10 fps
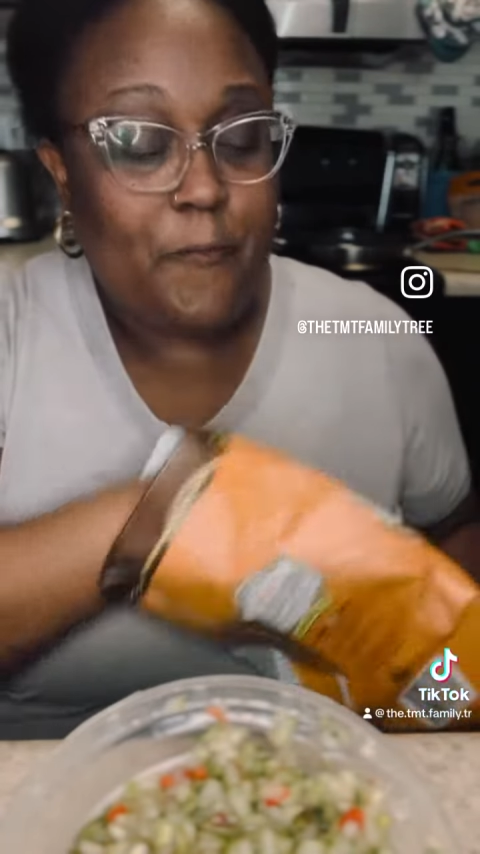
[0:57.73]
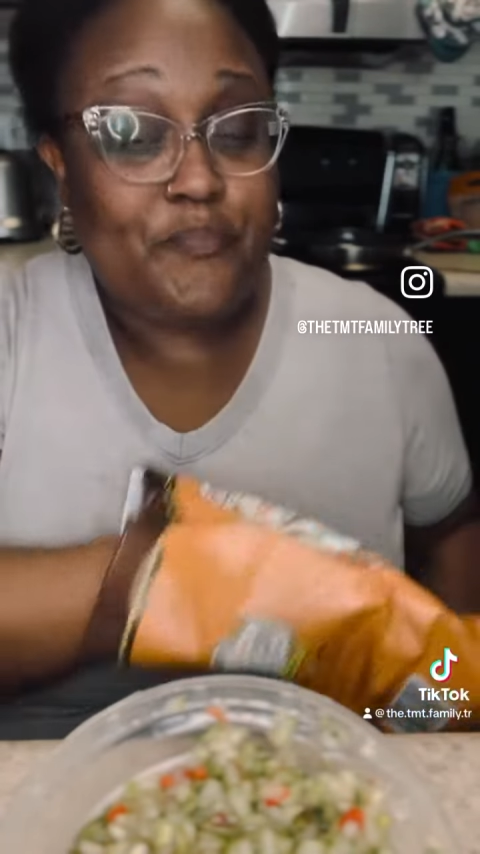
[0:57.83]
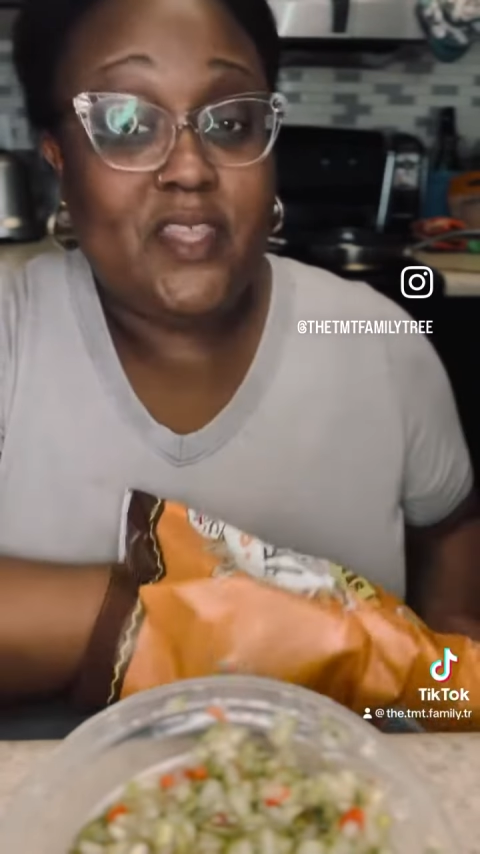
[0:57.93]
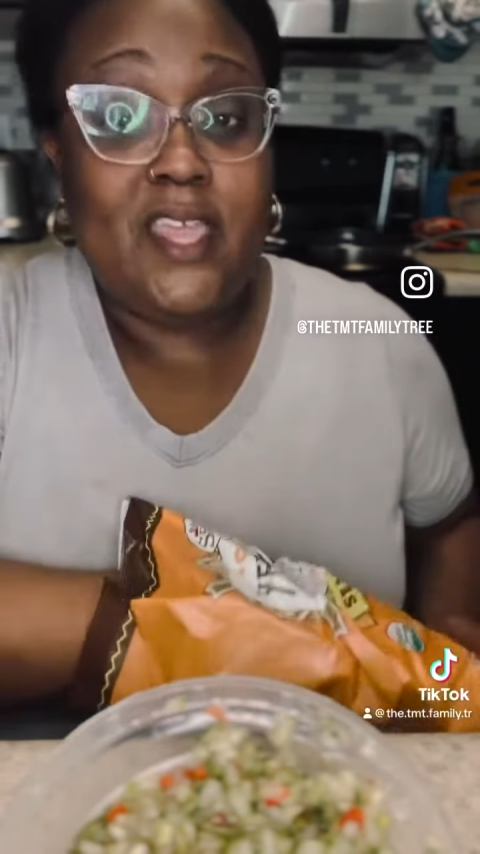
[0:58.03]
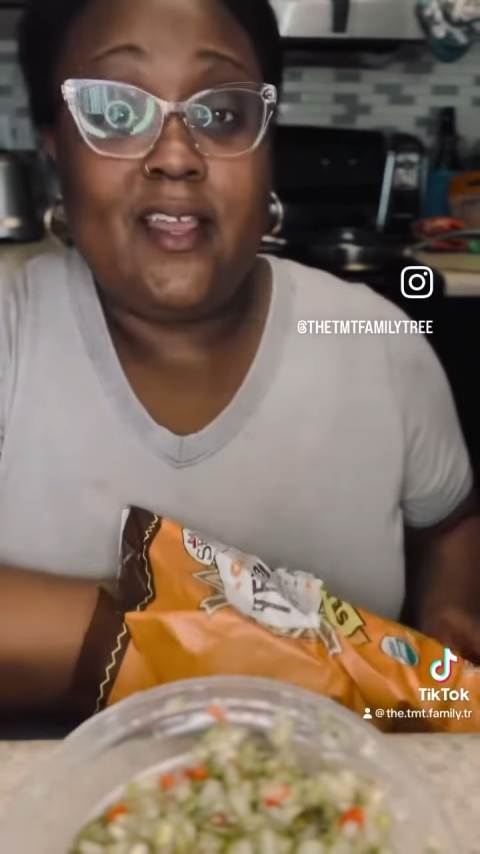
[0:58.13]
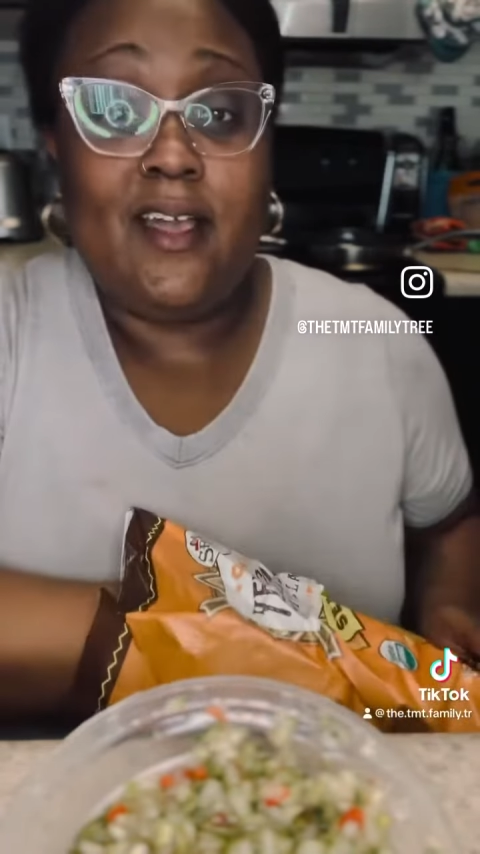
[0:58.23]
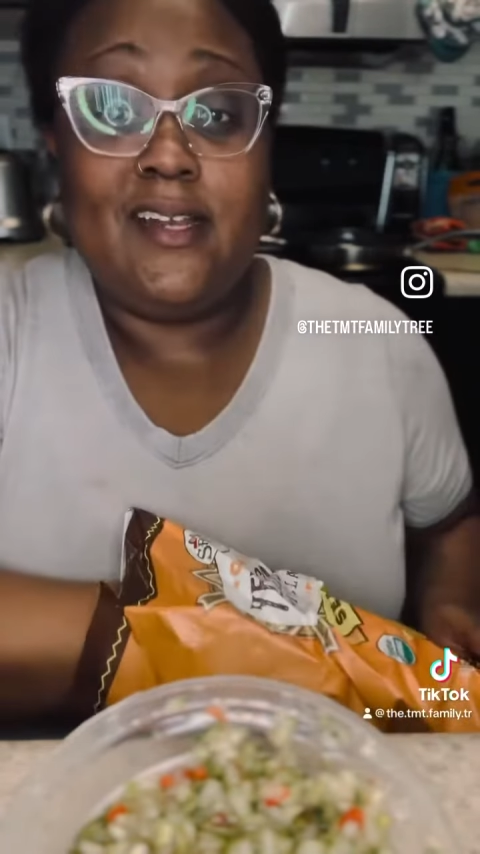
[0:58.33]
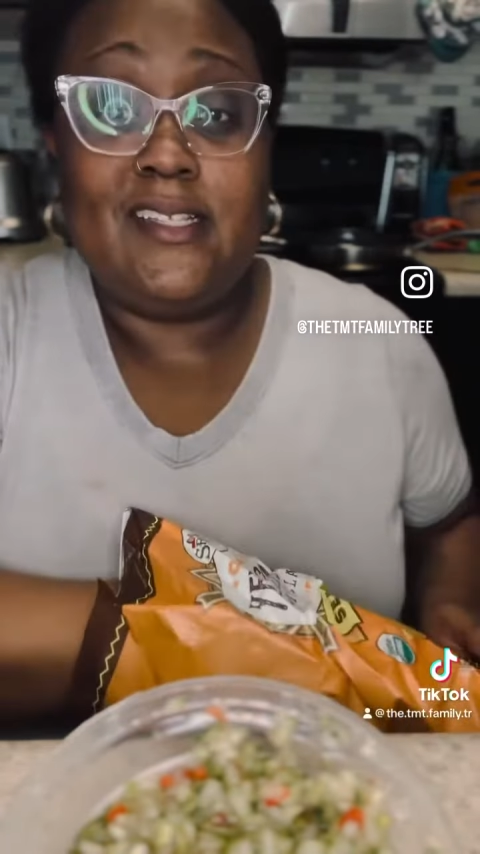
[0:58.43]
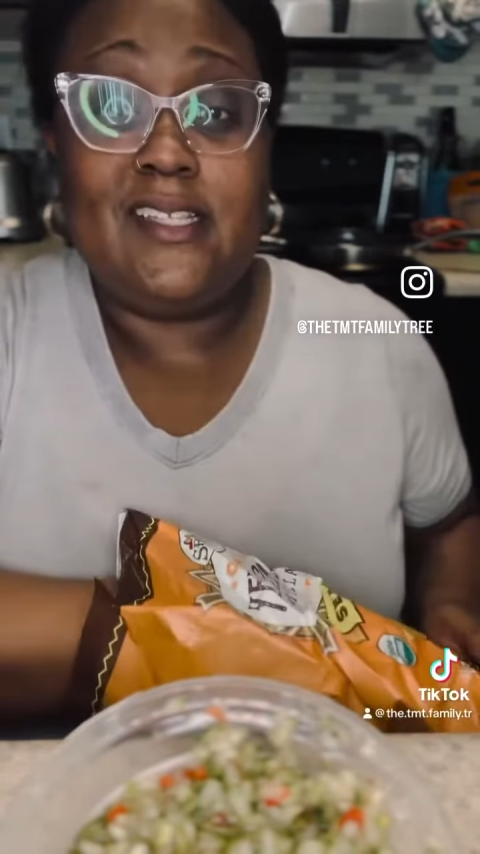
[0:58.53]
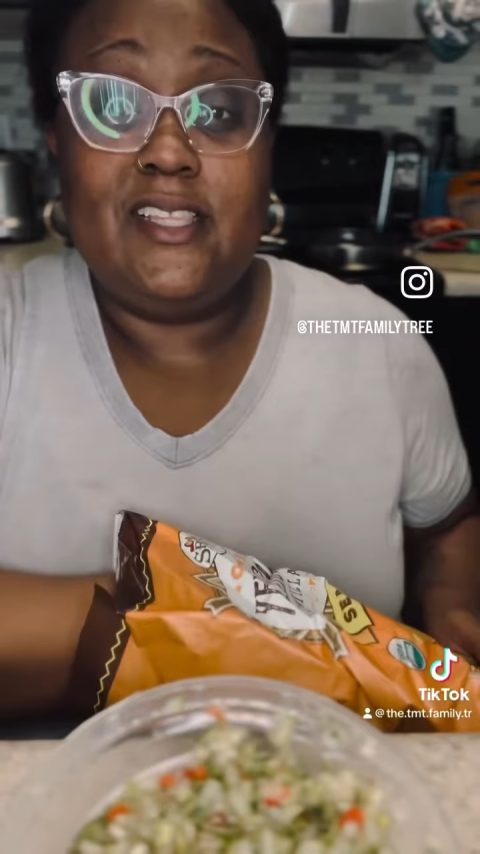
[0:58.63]
And
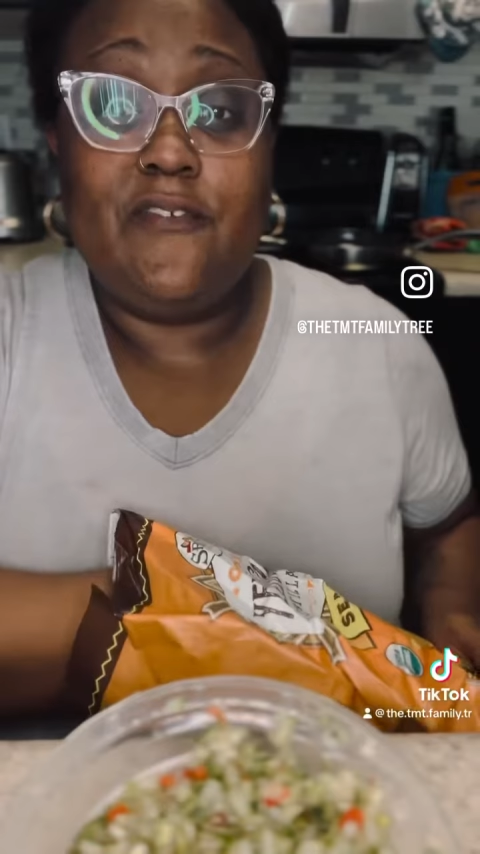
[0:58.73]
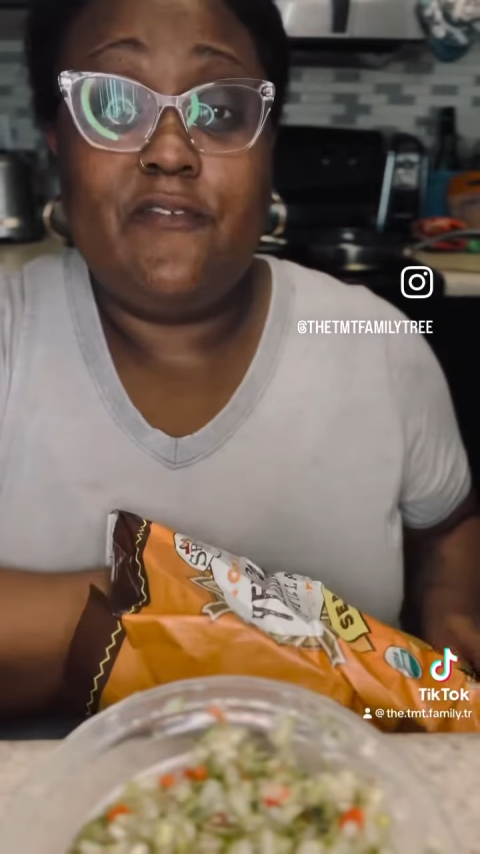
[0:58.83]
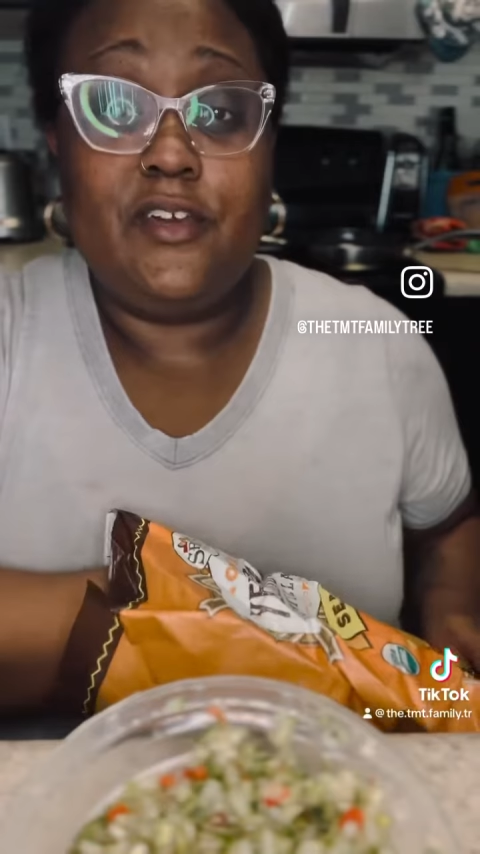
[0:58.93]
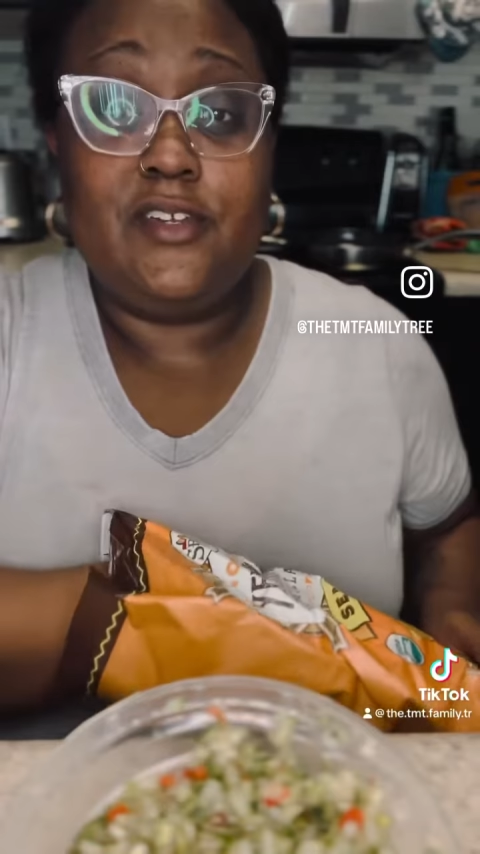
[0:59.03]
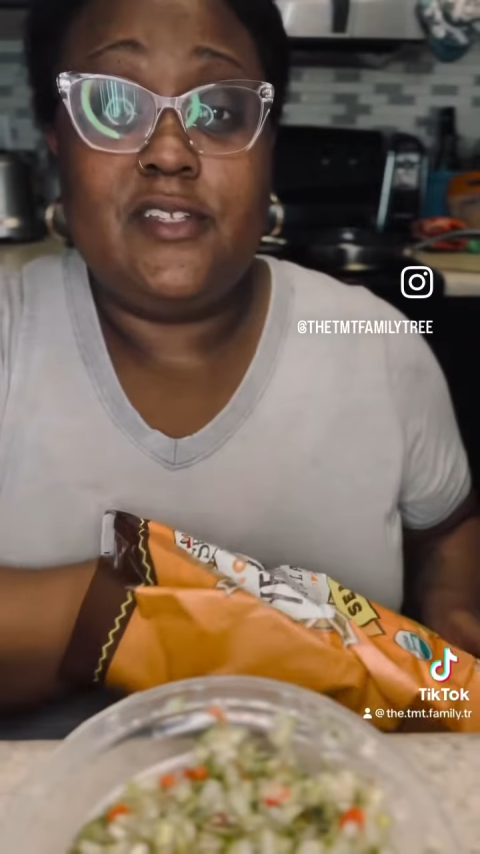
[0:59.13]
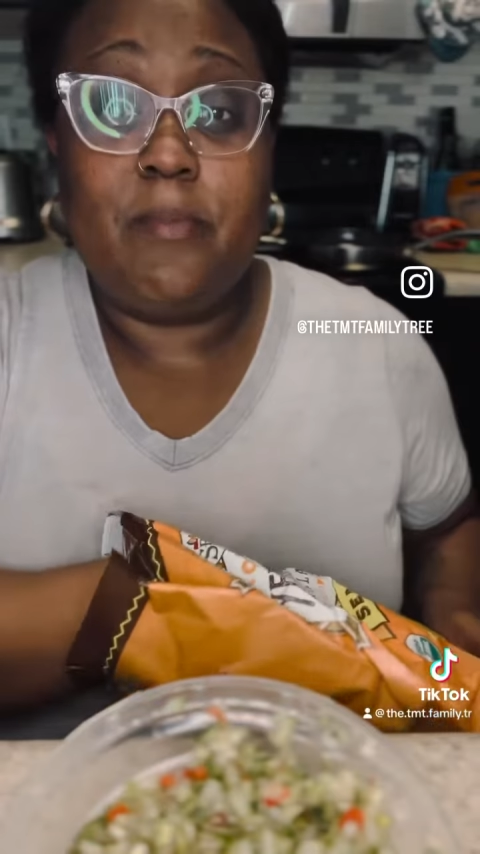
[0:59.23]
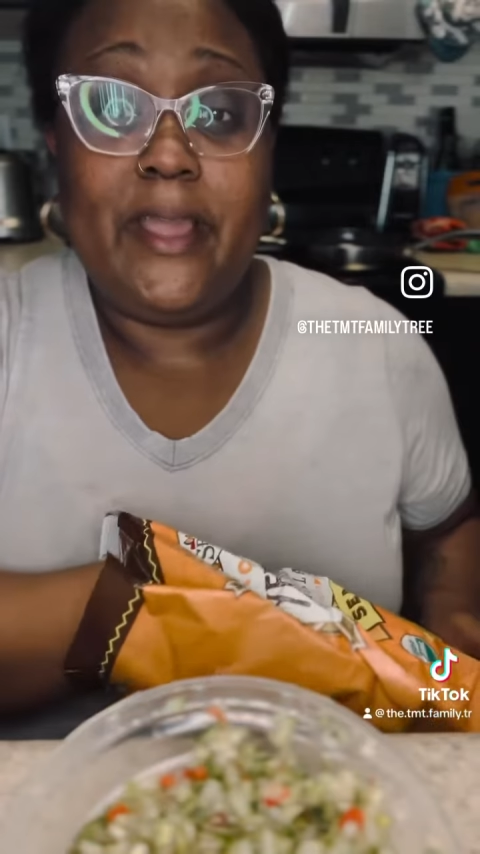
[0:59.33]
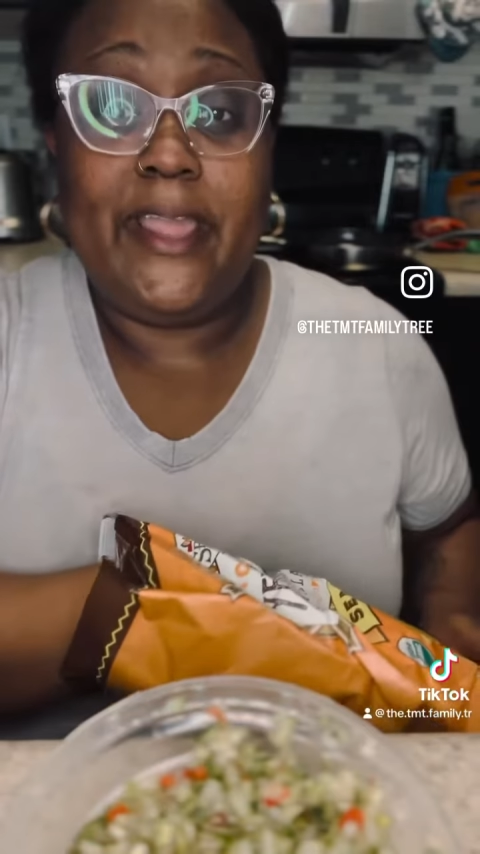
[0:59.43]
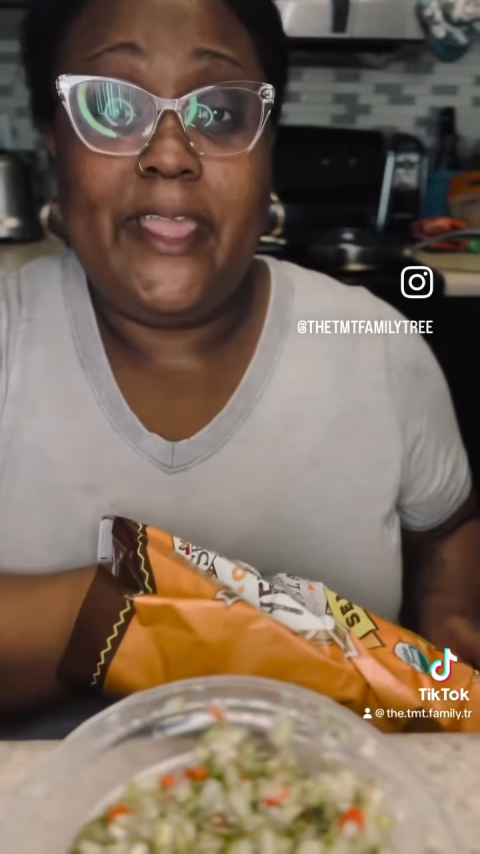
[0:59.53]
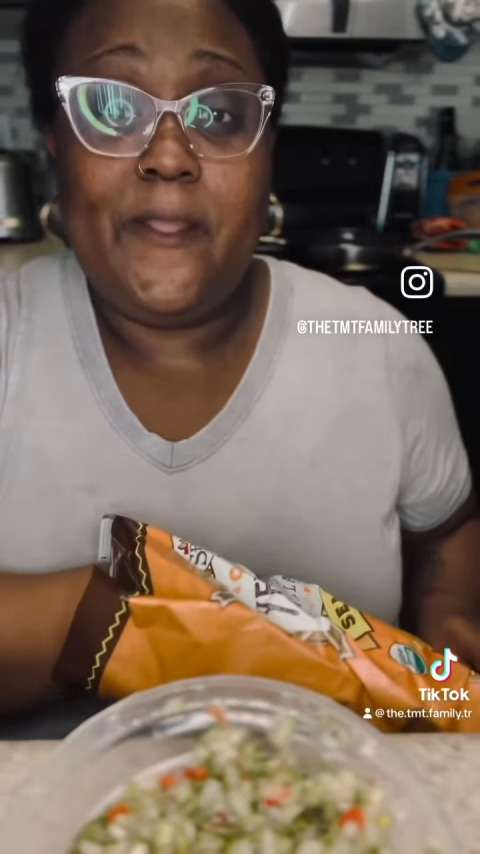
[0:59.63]
honestly, the first
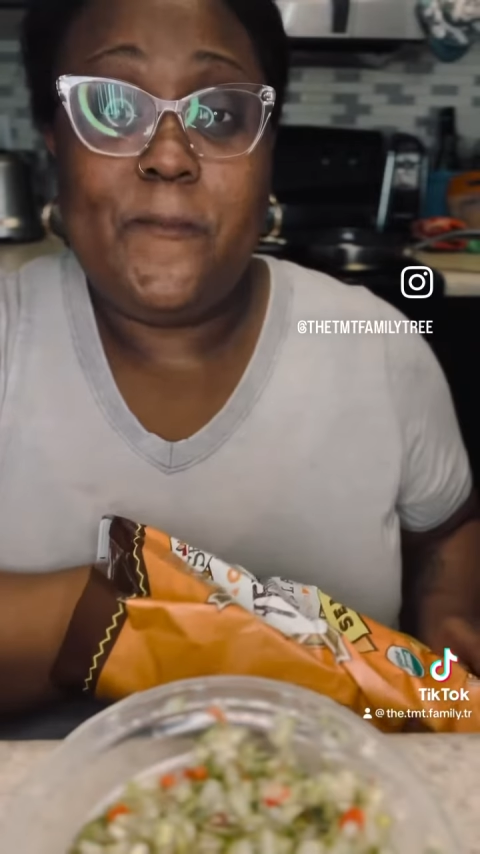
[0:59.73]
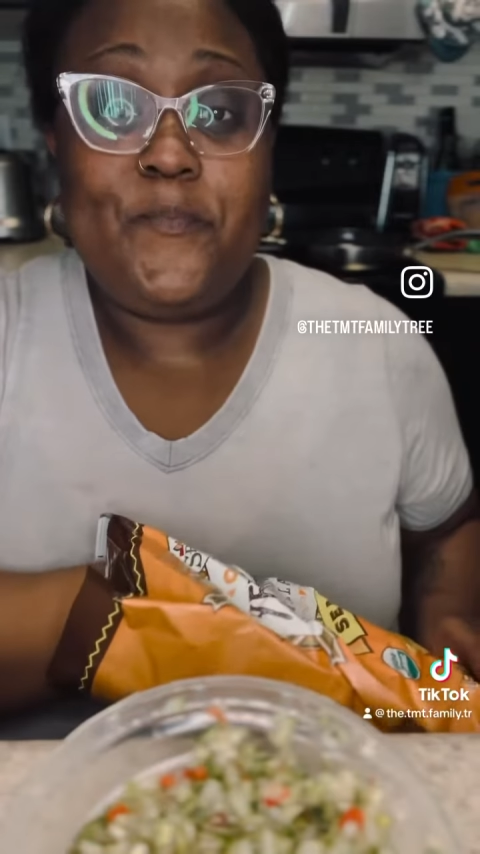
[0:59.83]
bite